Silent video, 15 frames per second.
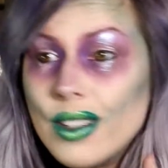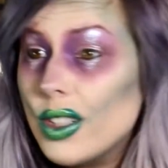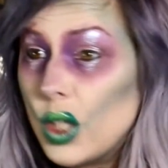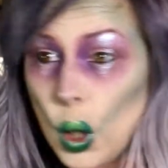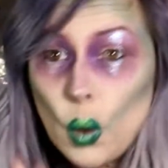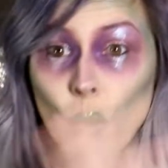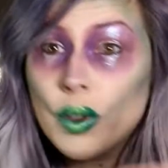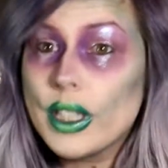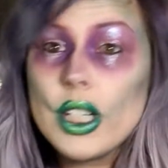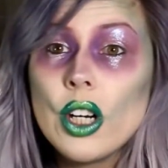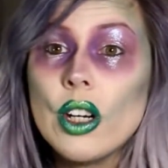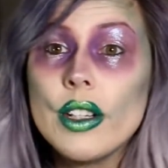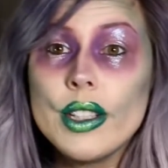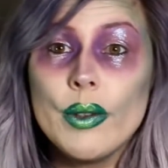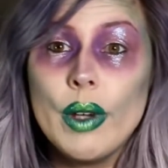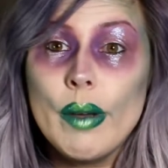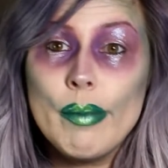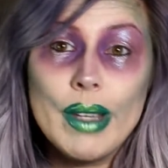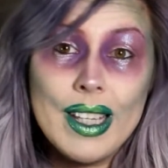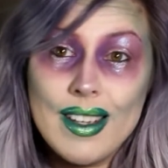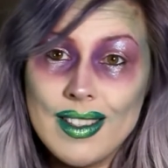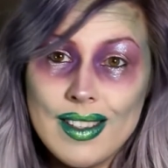Don't return to it
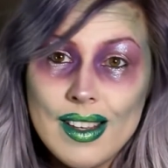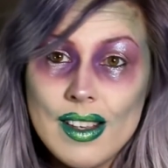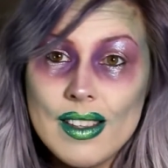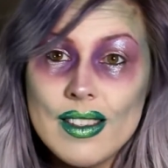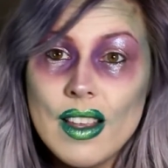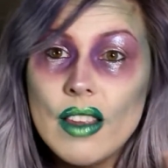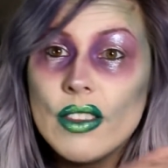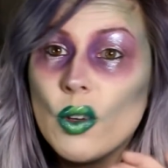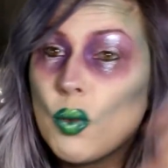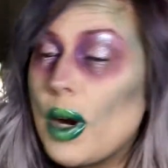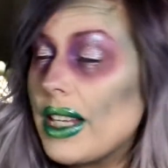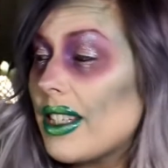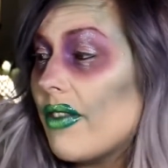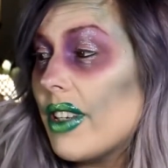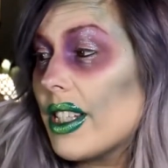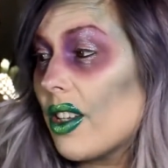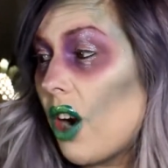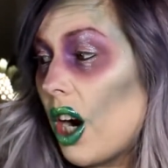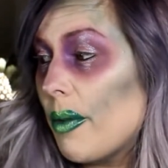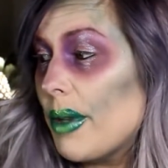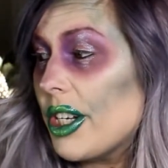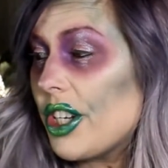because it's the rest of it's
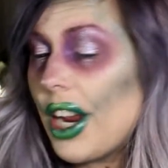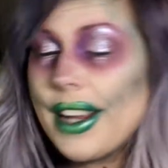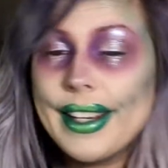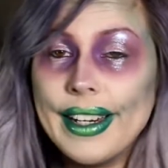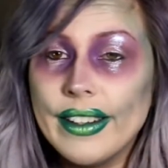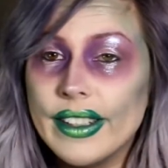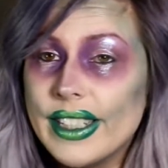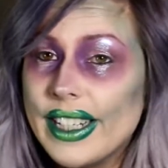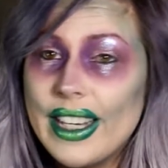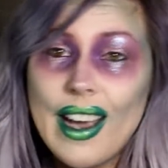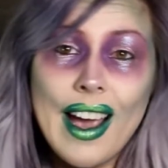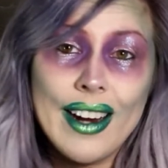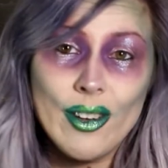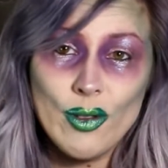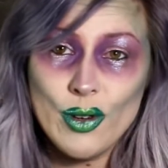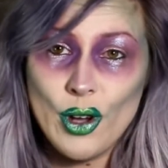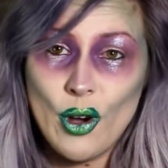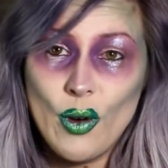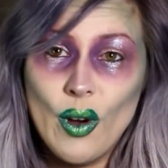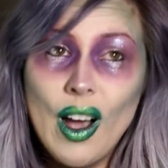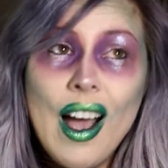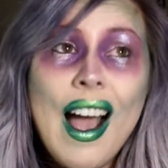garbage. I guarantee. I don't
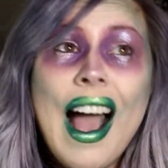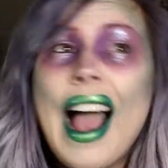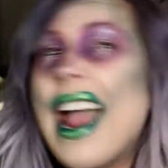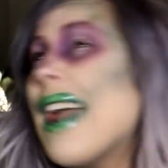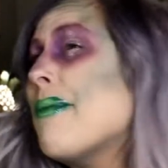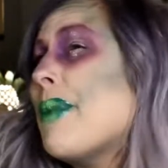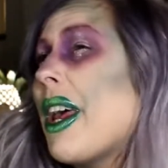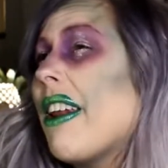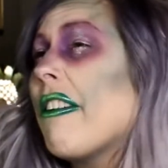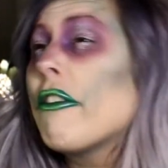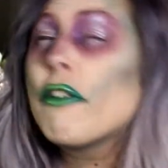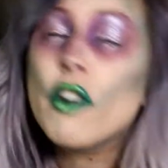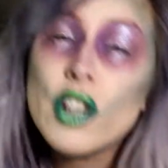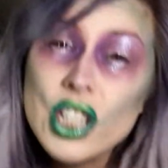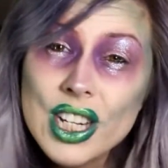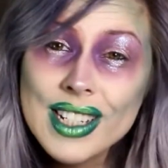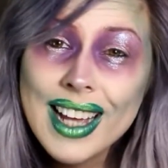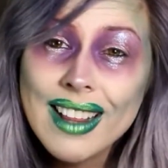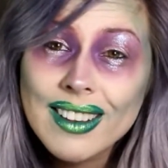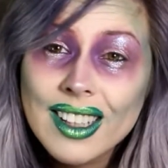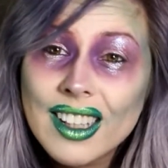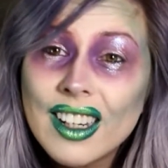know. I'm not a fortune
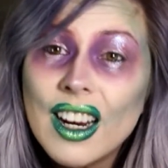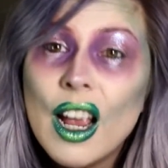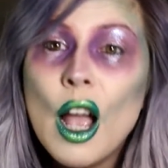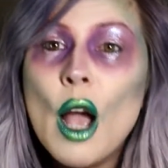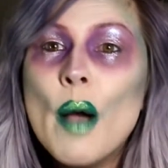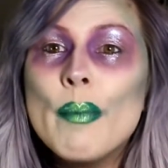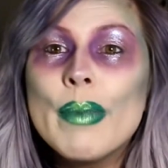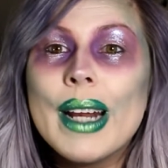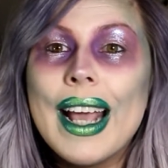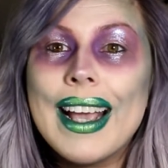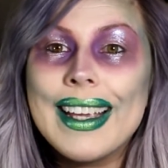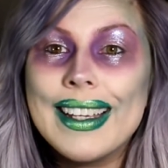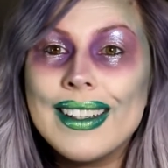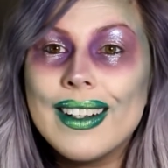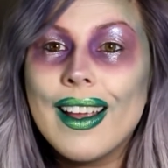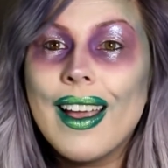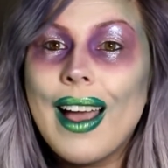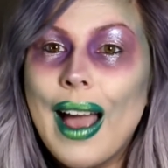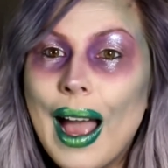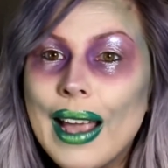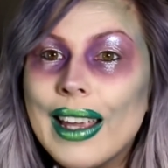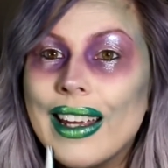teller, but I
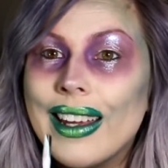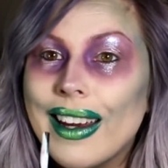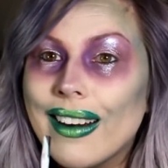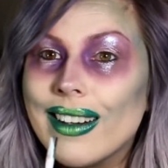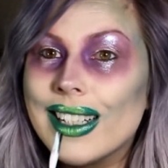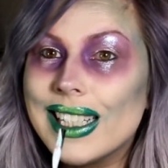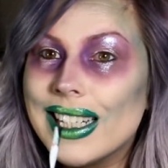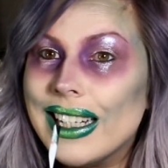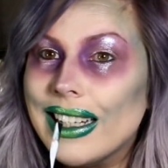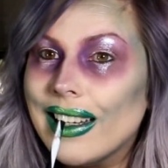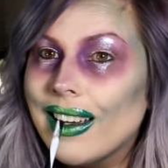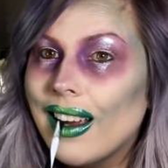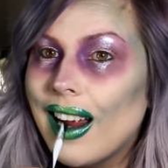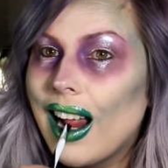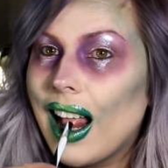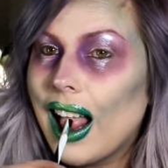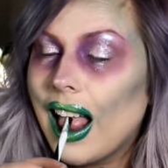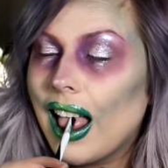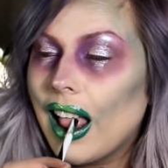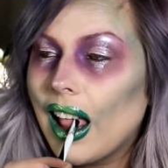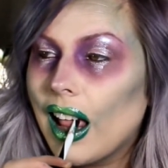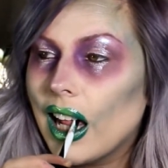can guarantee
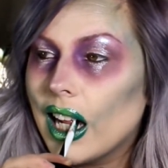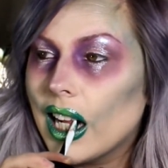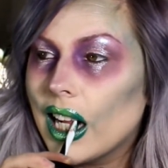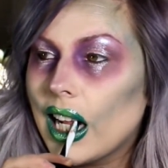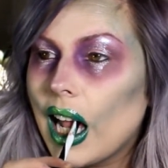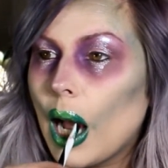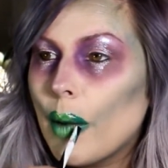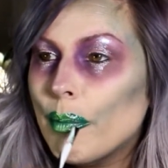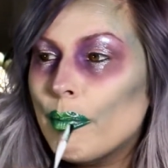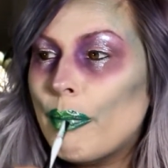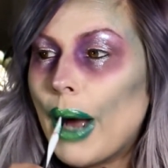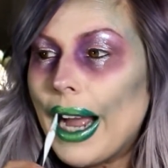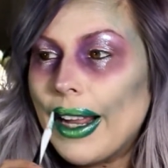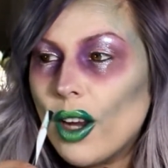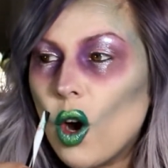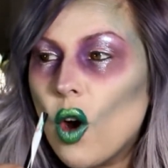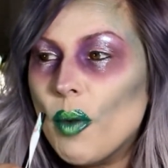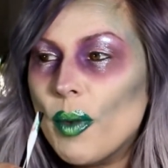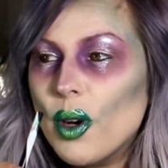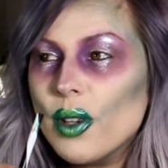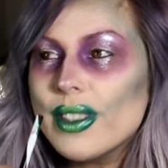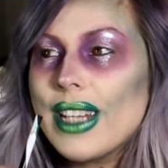by
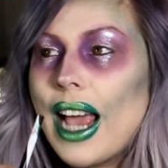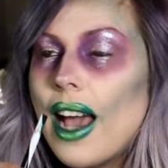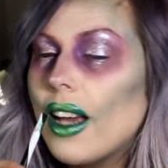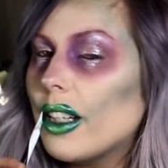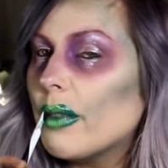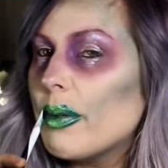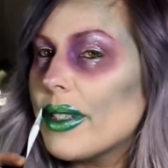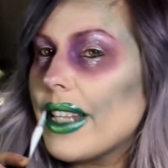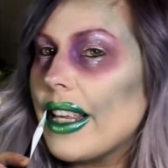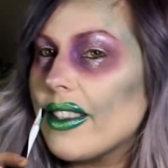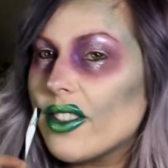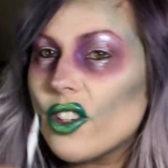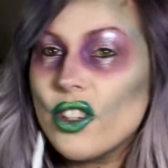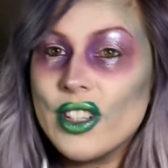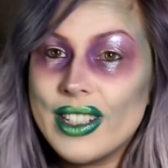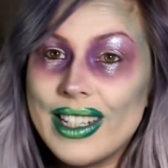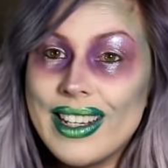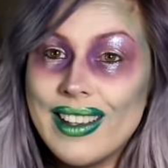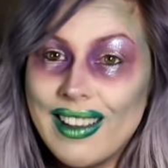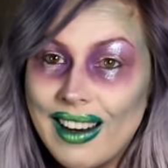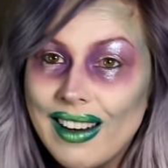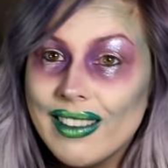almost 100% certainty
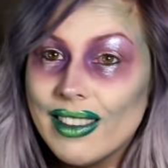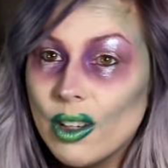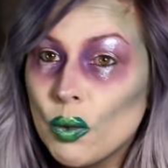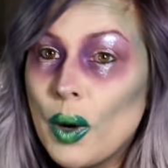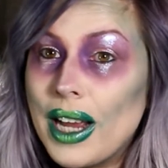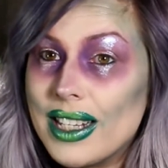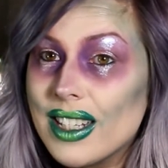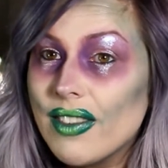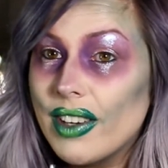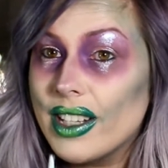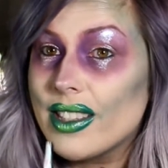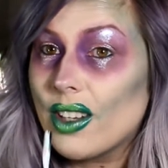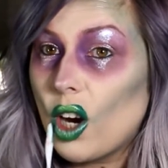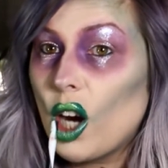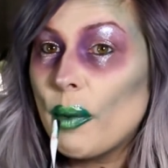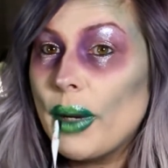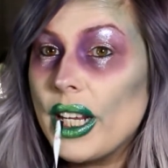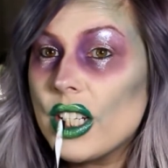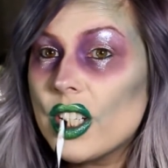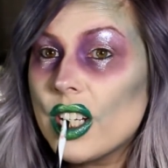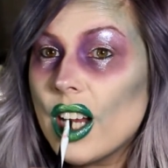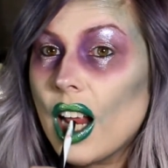that the rest of it's garbage.